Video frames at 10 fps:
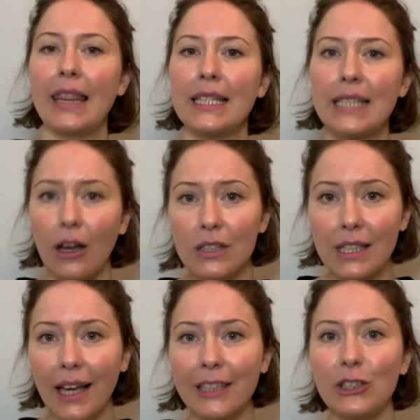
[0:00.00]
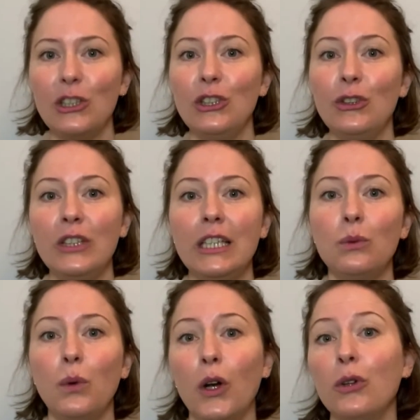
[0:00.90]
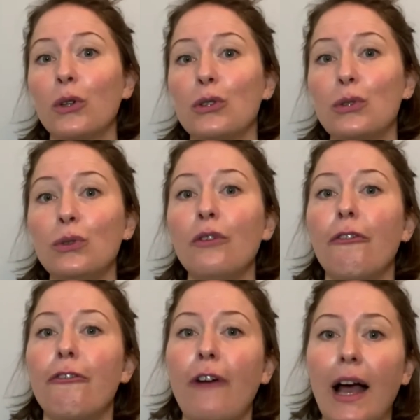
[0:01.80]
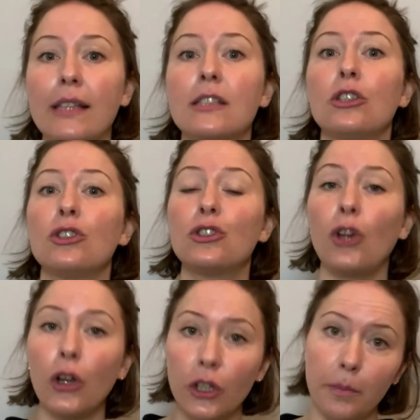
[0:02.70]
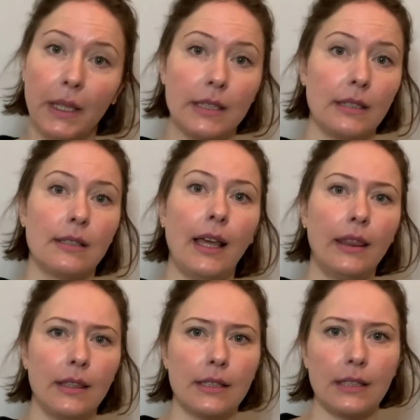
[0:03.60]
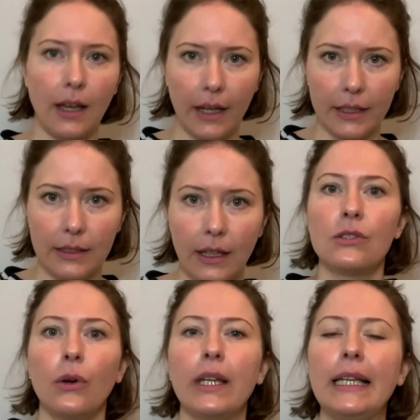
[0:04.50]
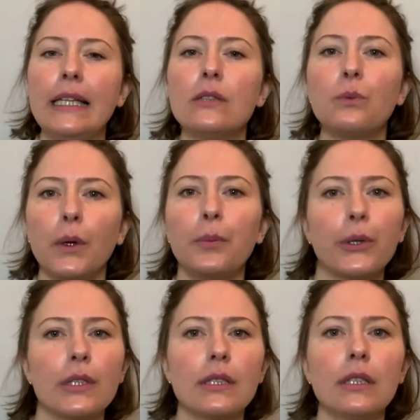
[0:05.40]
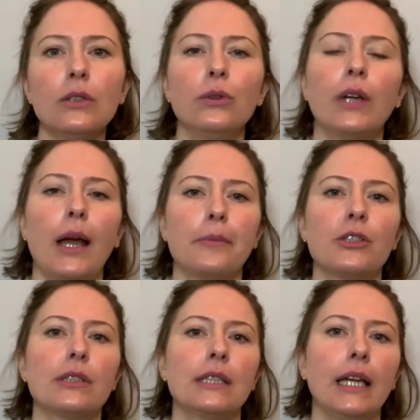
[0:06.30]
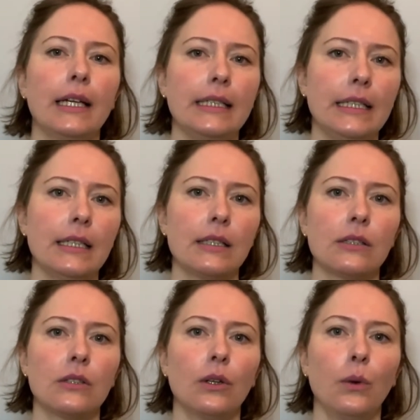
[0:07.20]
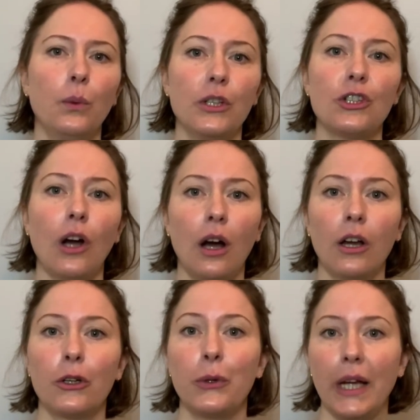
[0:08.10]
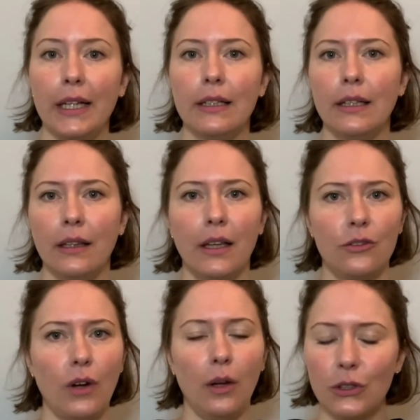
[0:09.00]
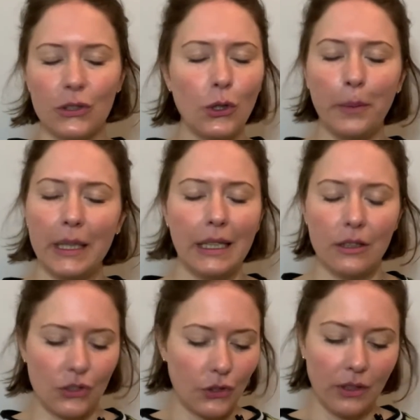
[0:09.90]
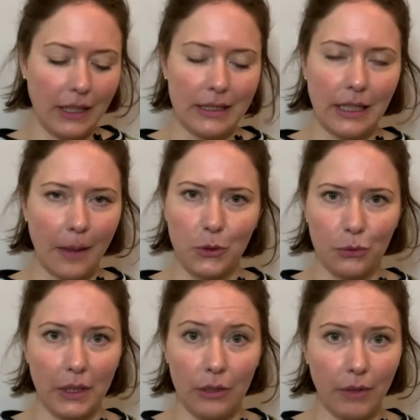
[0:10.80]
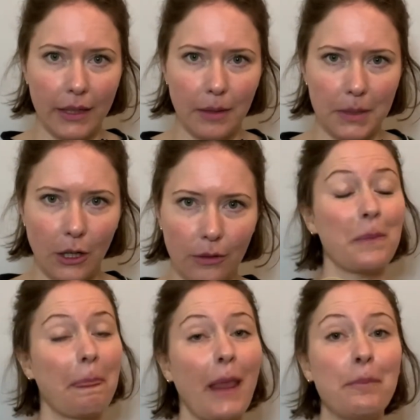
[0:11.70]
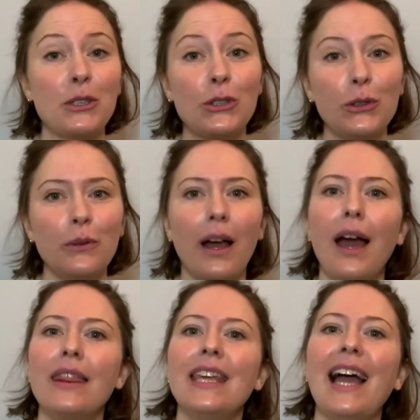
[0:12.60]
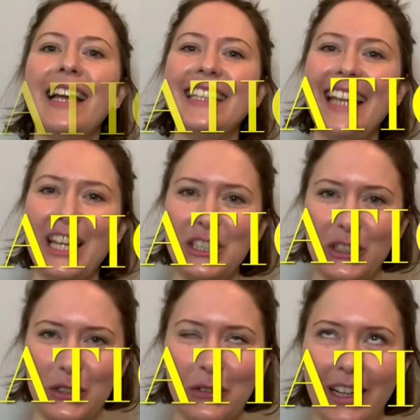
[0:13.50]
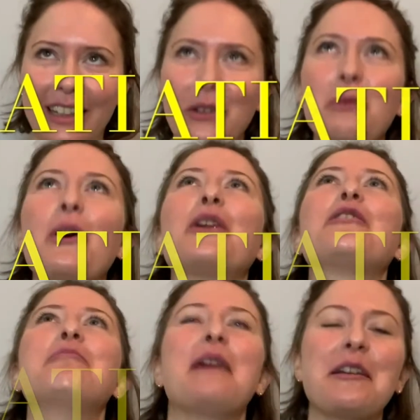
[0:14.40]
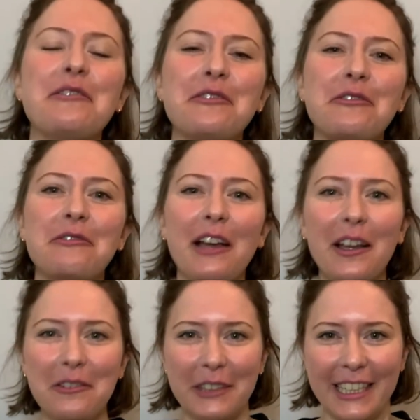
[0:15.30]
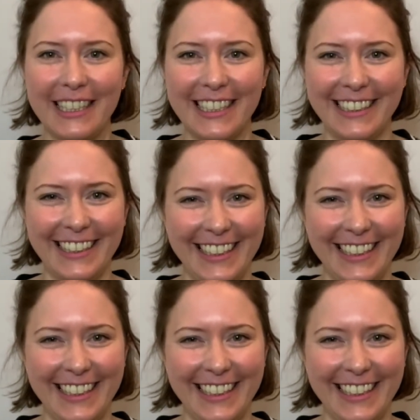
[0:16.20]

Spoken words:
The downside, you need 1 or 2 fast documenters at the side. So at least one person who captures the ideas which are created in that round, because nobody in the circle has time to really write them down. Number 2, the ideation train, one of my favorites.